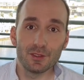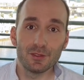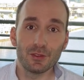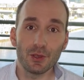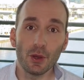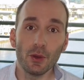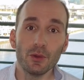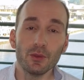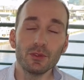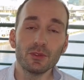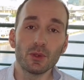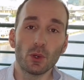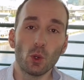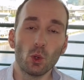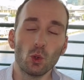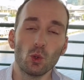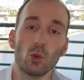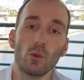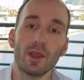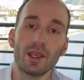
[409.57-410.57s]
don't
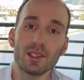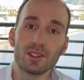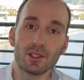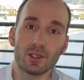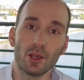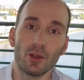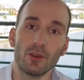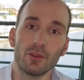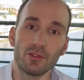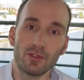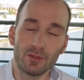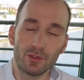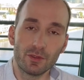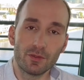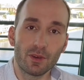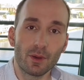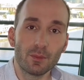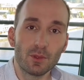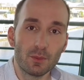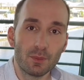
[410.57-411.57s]
always go
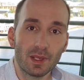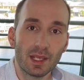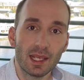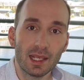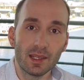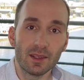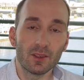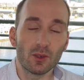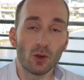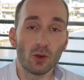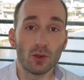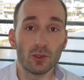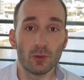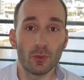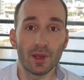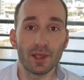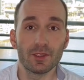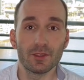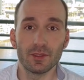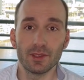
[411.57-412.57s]
from the beginning all the
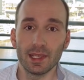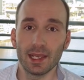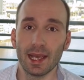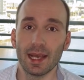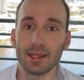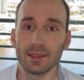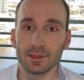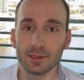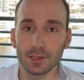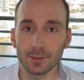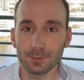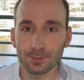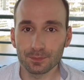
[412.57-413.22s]
way to the end.